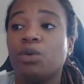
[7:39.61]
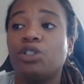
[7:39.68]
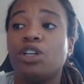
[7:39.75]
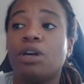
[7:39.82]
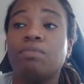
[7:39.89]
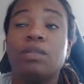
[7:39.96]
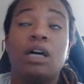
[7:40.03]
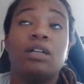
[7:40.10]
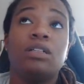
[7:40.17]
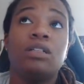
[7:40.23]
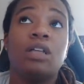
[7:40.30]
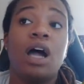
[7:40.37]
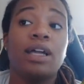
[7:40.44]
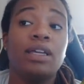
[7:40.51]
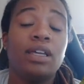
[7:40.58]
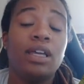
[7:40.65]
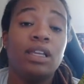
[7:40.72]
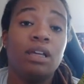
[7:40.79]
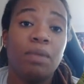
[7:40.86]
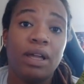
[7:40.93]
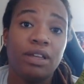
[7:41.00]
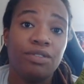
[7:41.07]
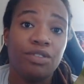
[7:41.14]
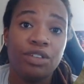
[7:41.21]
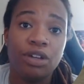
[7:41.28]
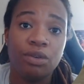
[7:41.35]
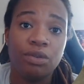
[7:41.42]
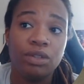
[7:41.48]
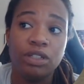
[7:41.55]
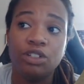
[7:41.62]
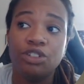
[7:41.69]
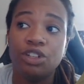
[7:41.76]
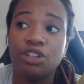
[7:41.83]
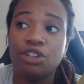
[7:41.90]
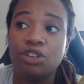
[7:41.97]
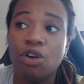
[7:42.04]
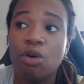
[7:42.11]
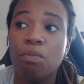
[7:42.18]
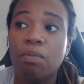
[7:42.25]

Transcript: which I'm not knocking anybody for their religion,